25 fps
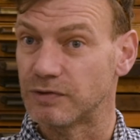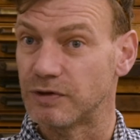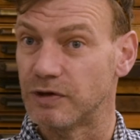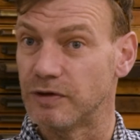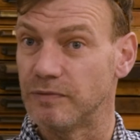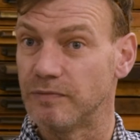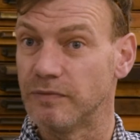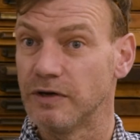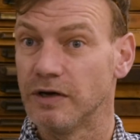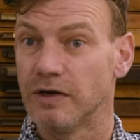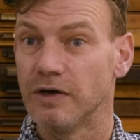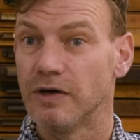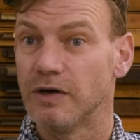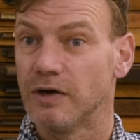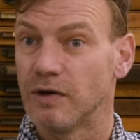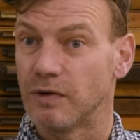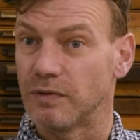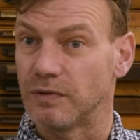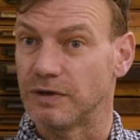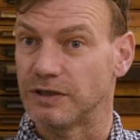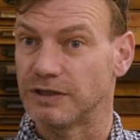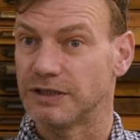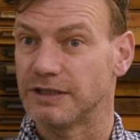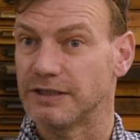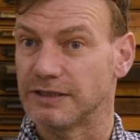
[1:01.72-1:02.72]
room,
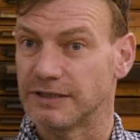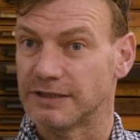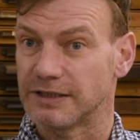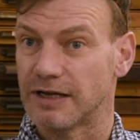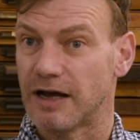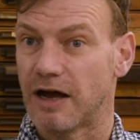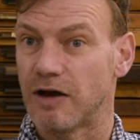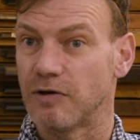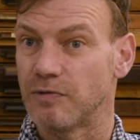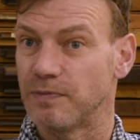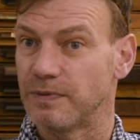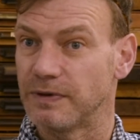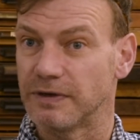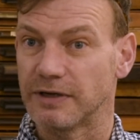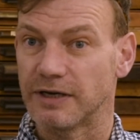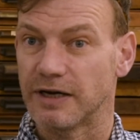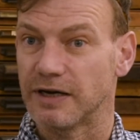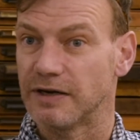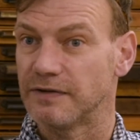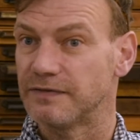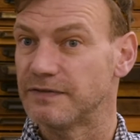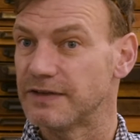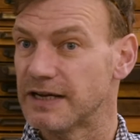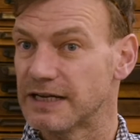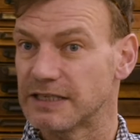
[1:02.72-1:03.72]
which has open
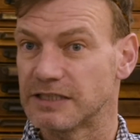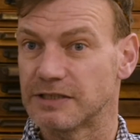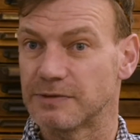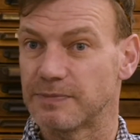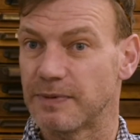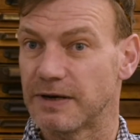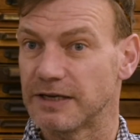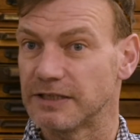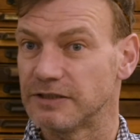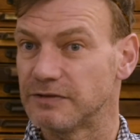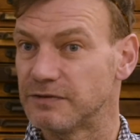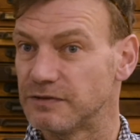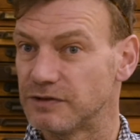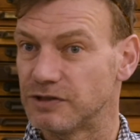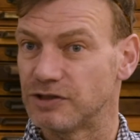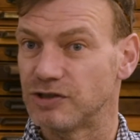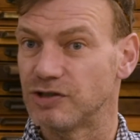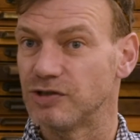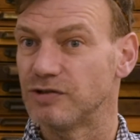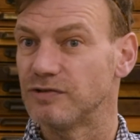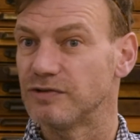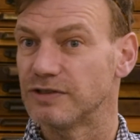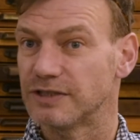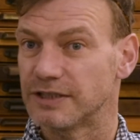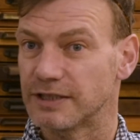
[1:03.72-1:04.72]
kind of desk space for
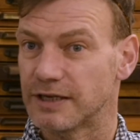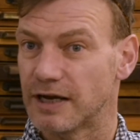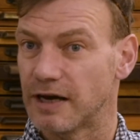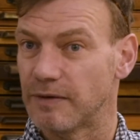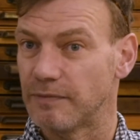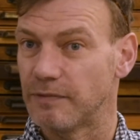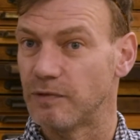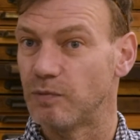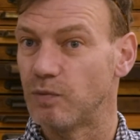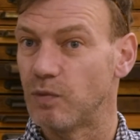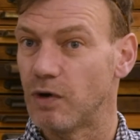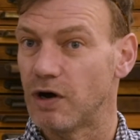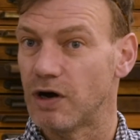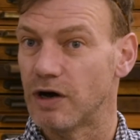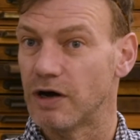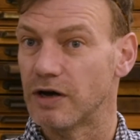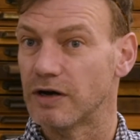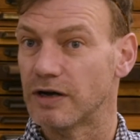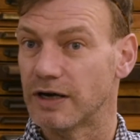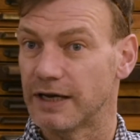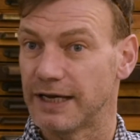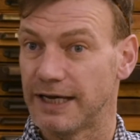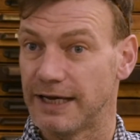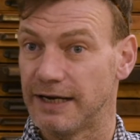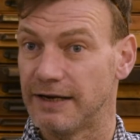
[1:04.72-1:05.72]
students to come and
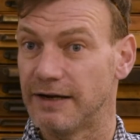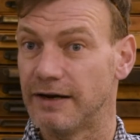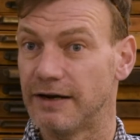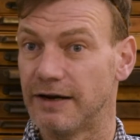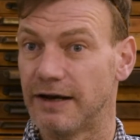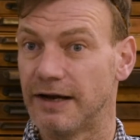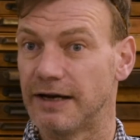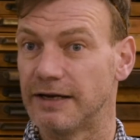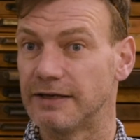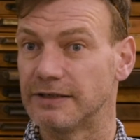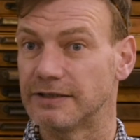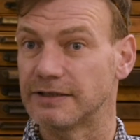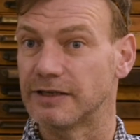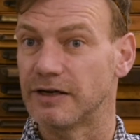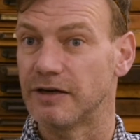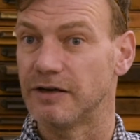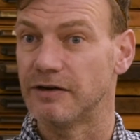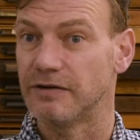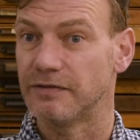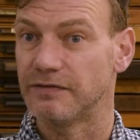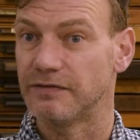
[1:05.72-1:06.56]
work in and kind